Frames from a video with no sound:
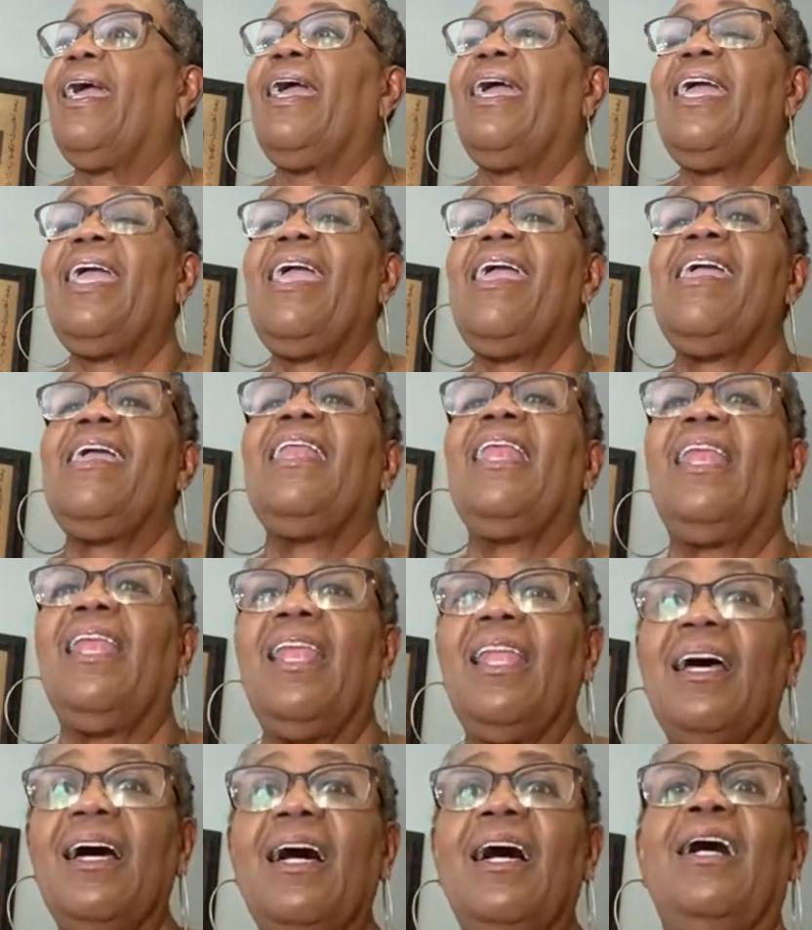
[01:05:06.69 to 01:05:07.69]
He
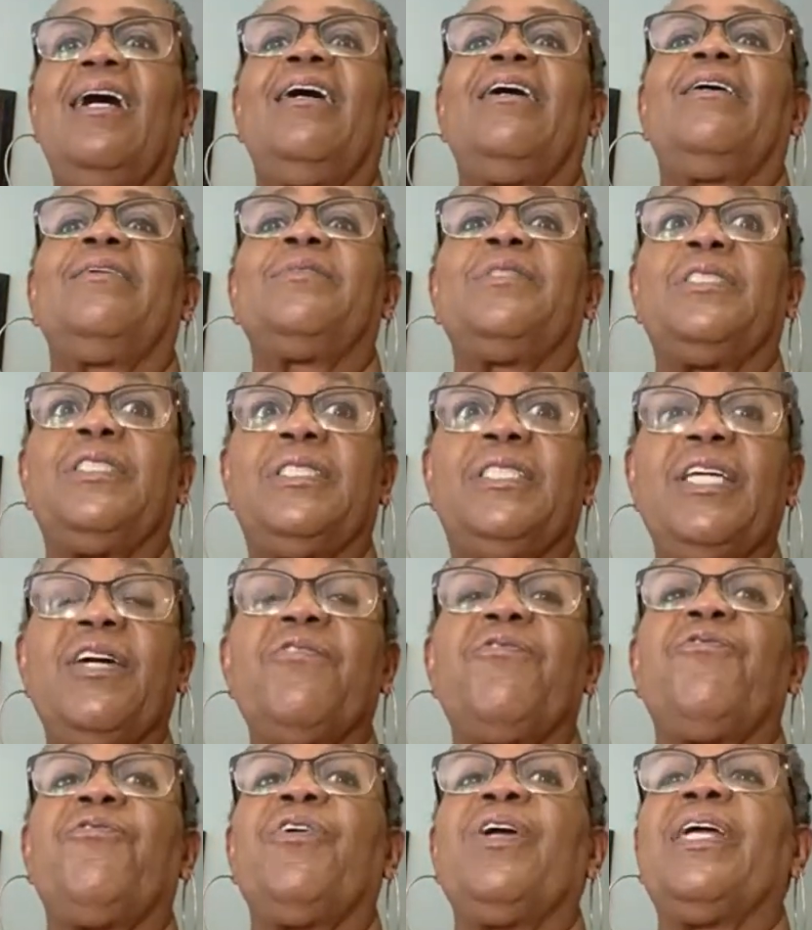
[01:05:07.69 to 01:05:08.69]
loves
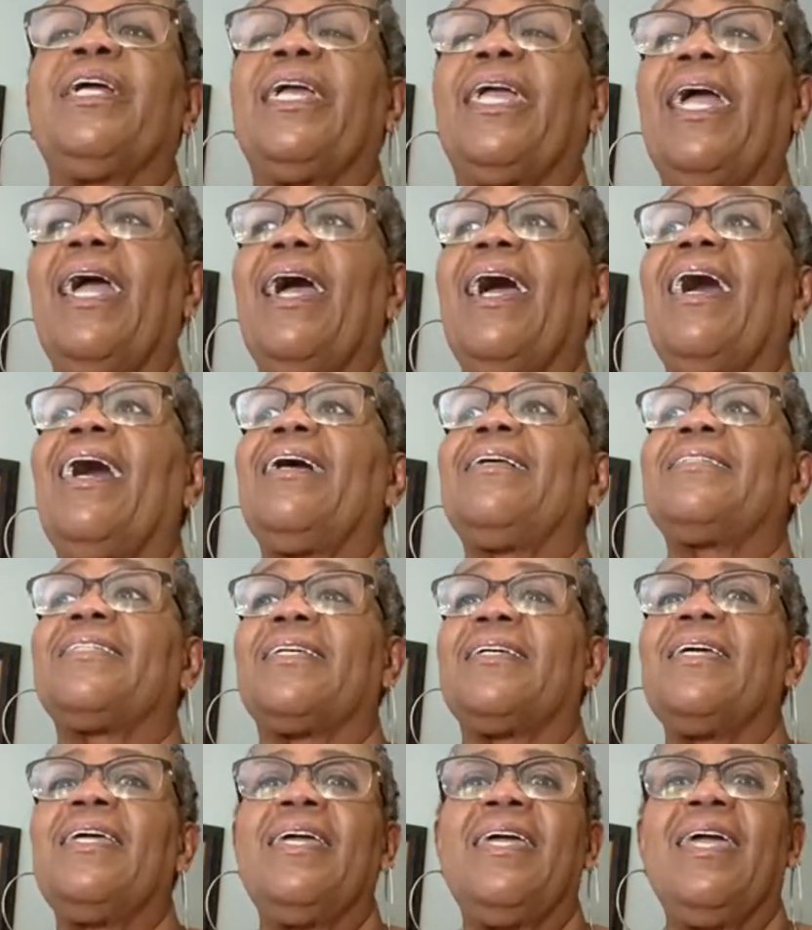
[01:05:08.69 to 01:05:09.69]
different kinds
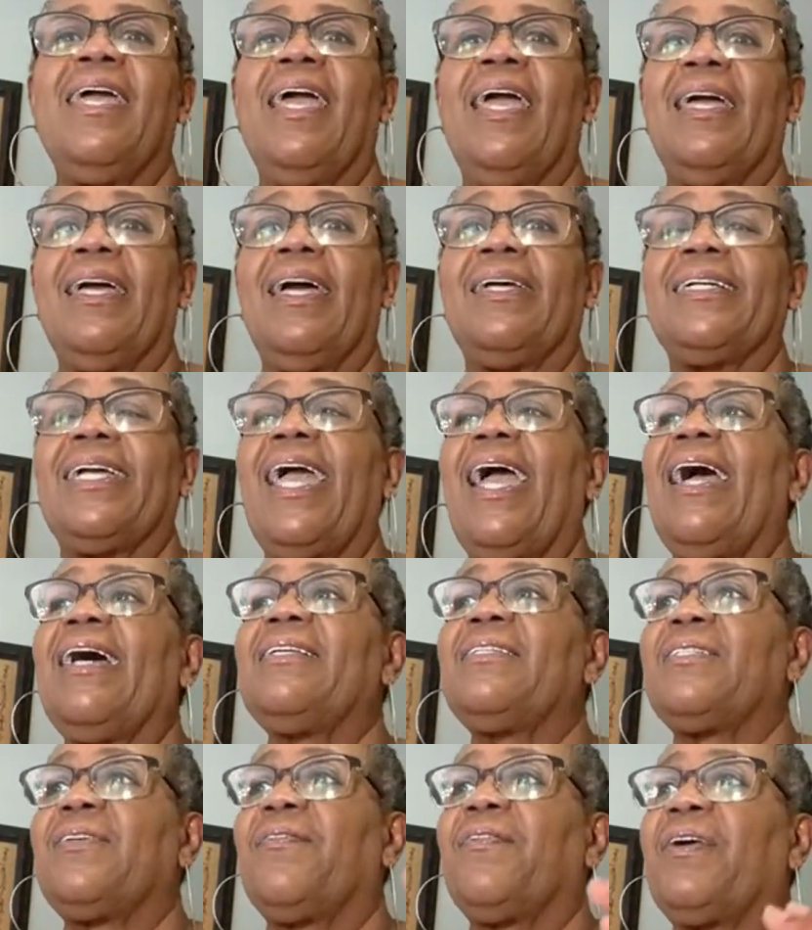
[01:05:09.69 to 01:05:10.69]
of,
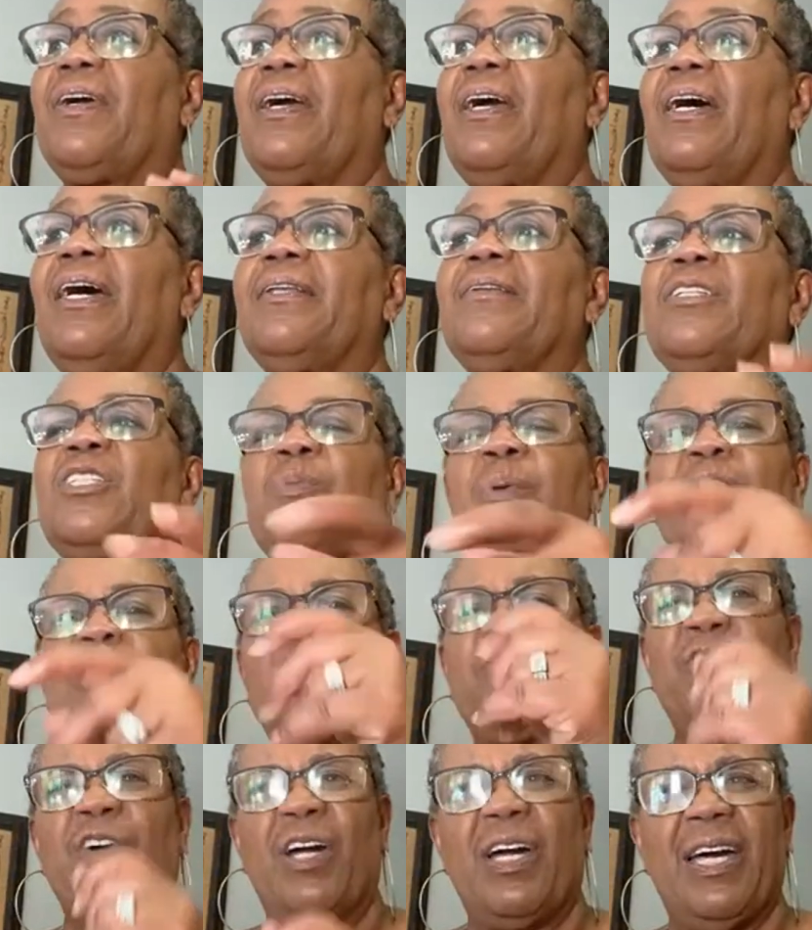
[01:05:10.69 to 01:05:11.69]
kinds of cutting,
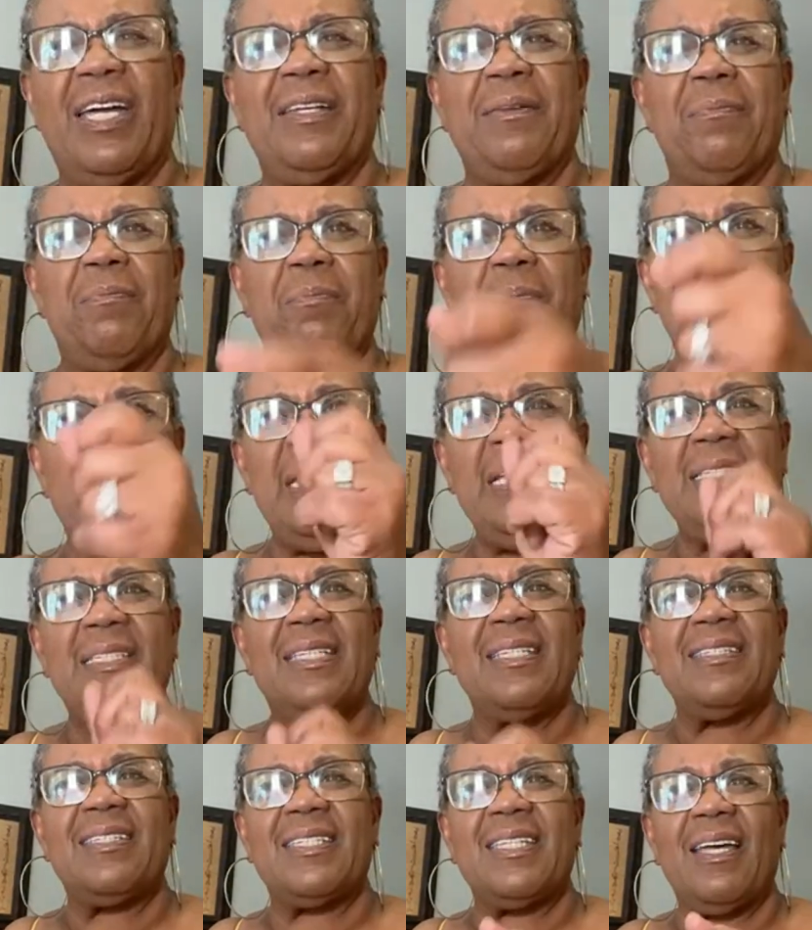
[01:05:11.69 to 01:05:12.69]
especially for cutting meats
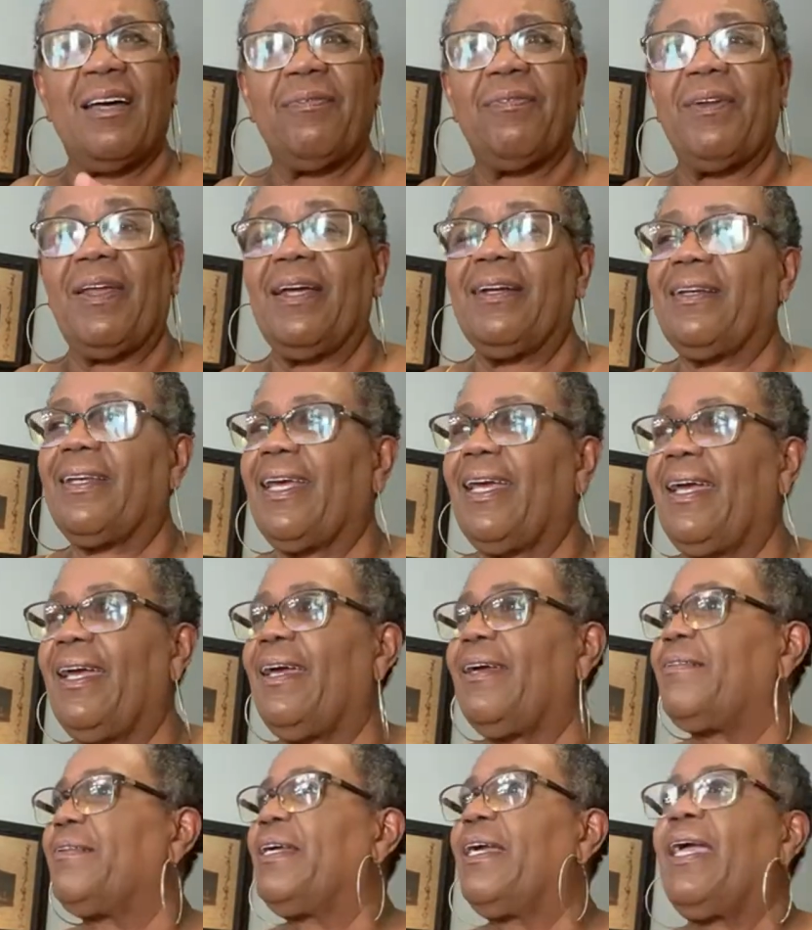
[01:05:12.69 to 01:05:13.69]
and stuff like
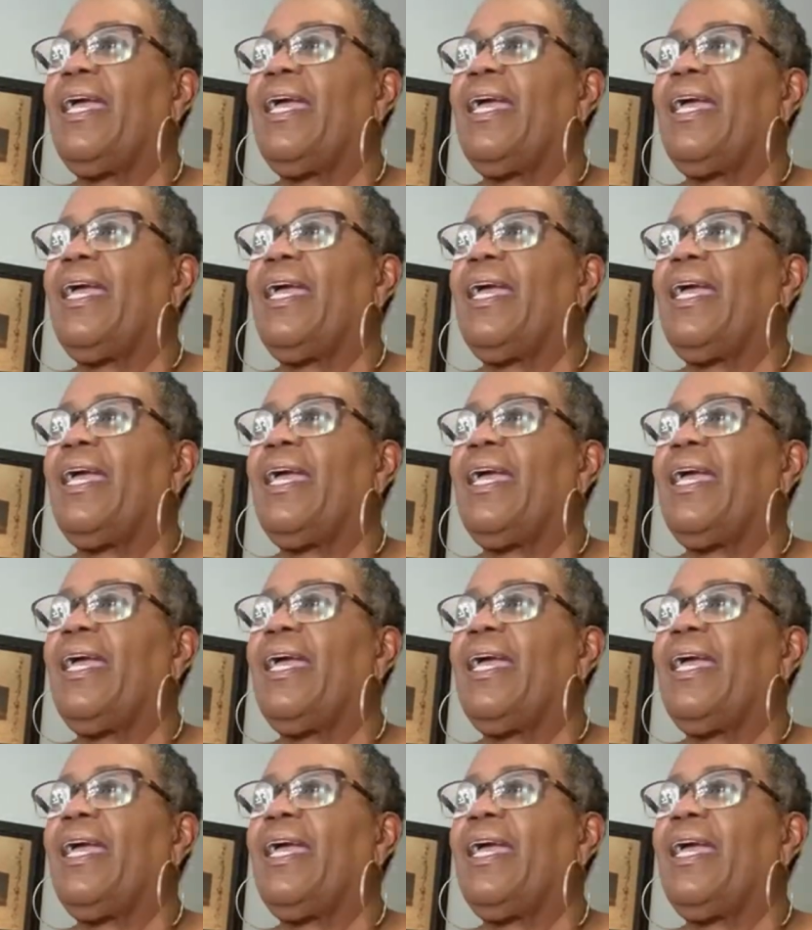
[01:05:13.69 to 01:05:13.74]
that.